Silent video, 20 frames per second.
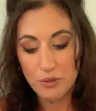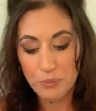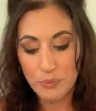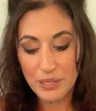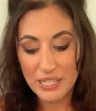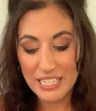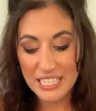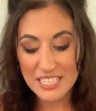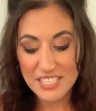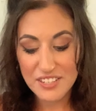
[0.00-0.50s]

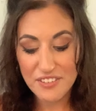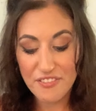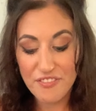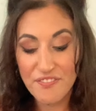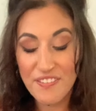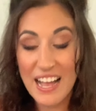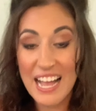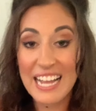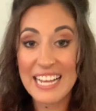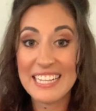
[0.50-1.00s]
We need to
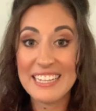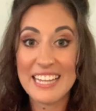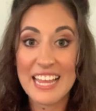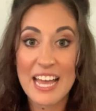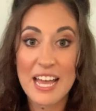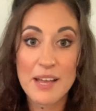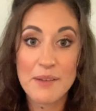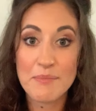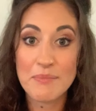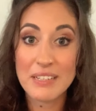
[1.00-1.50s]
find
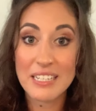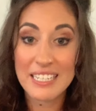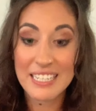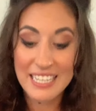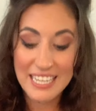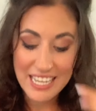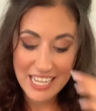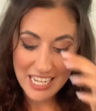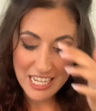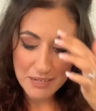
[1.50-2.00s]
them
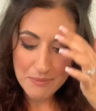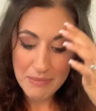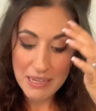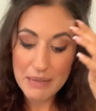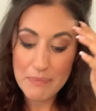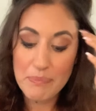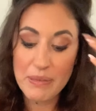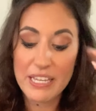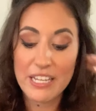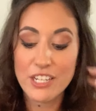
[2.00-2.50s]
in my
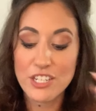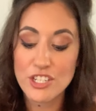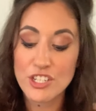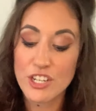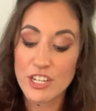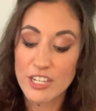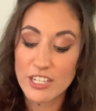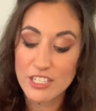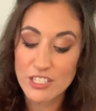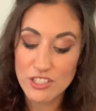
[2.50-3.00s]

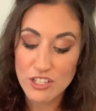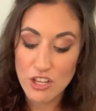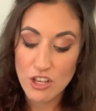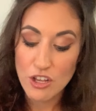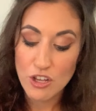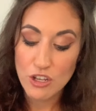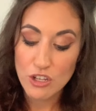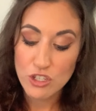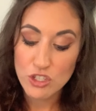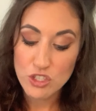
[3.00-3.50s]
pictures.
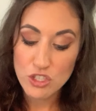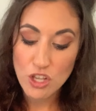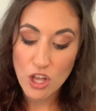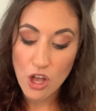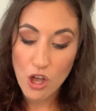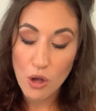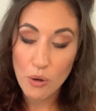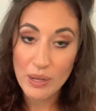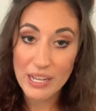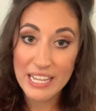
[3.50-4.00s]

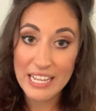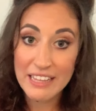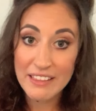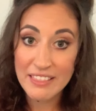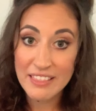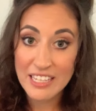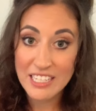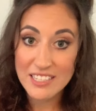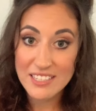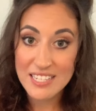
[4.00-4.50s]
So
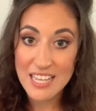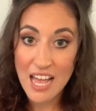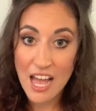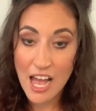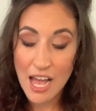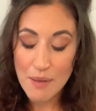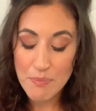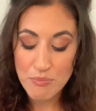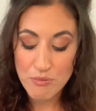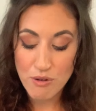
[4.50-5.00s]
in the
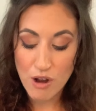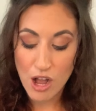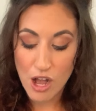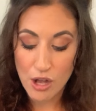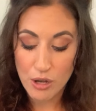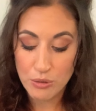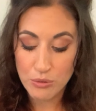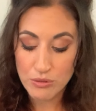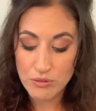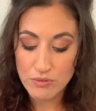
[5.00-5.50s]
top
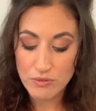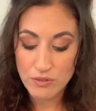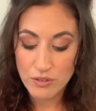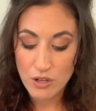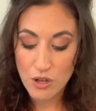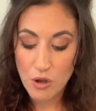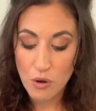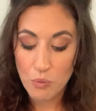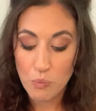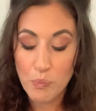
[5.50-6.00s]
row,
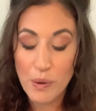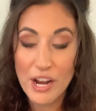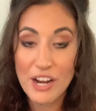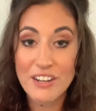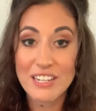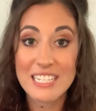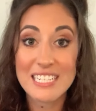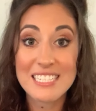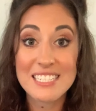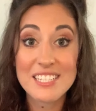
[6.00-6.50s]

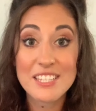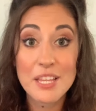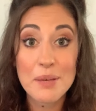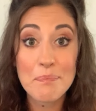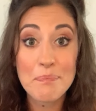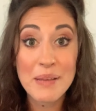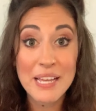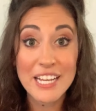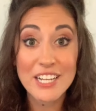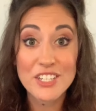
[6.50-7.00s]
where is the
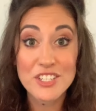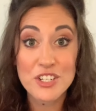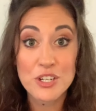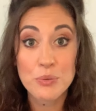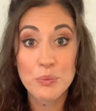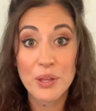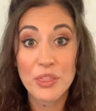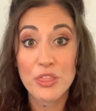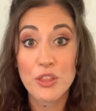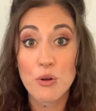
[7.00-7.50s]
picture
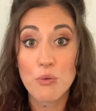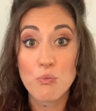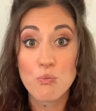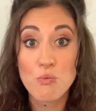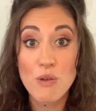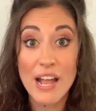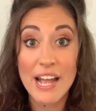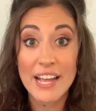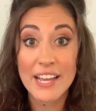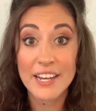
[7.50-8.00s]
with the
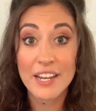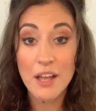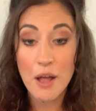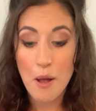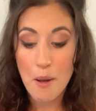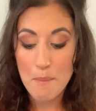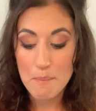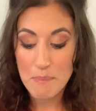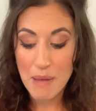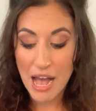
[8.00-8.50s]
red
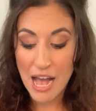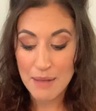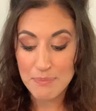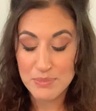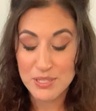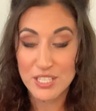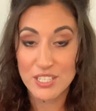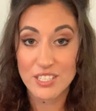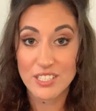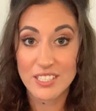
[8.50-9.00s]

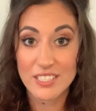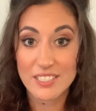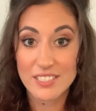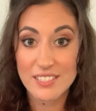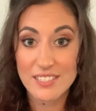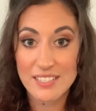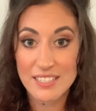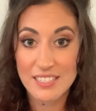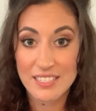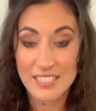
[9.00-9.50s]
popsicles?
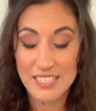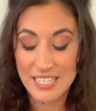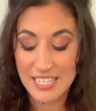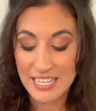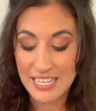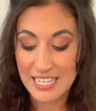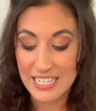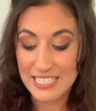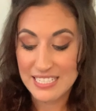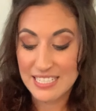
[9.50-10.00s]

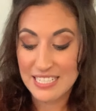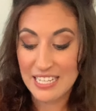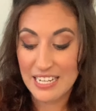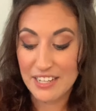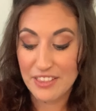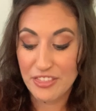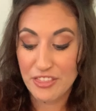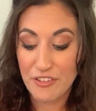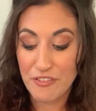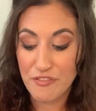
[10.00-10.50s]
Is
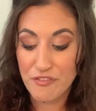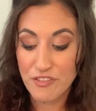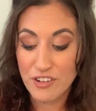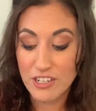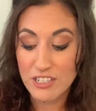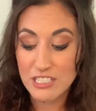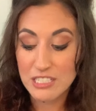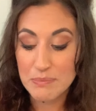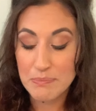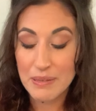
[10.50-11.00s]
it the
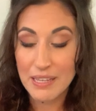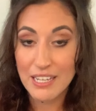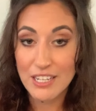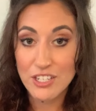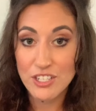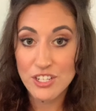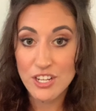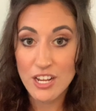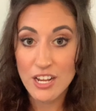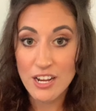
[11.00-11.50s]
first
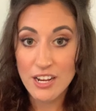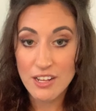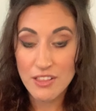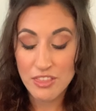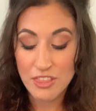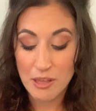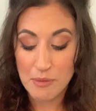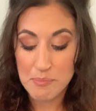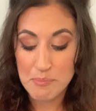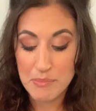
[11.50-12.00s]
picture,
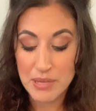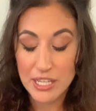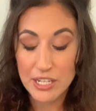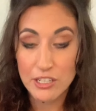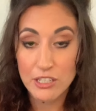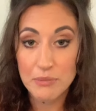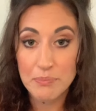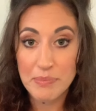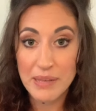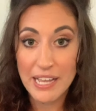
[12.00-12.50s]
the
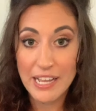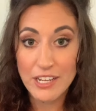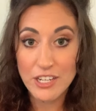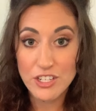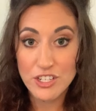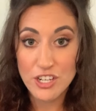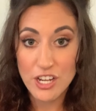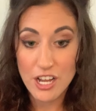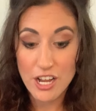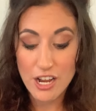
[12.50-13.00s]
middle
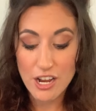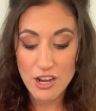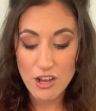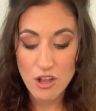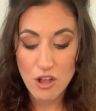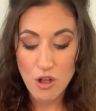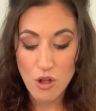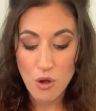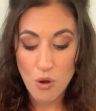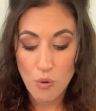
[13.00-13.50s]
picture,
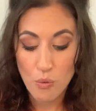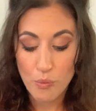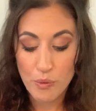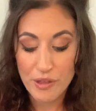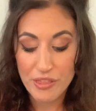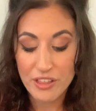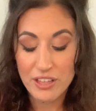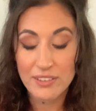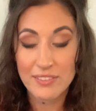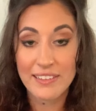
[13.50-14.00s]

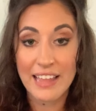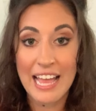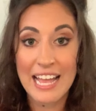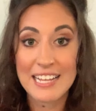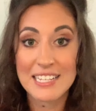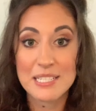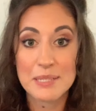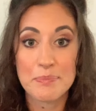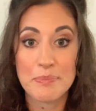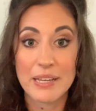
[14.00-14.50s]
or the
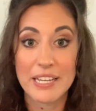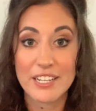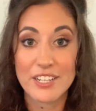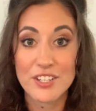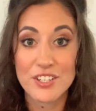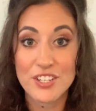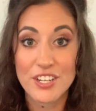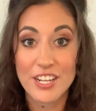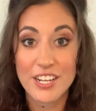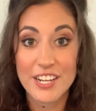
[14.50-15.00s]
last
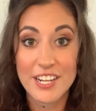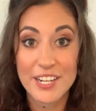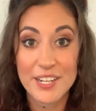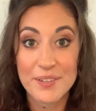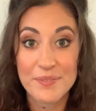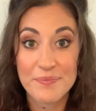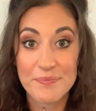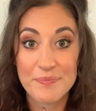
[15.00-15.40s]
picture?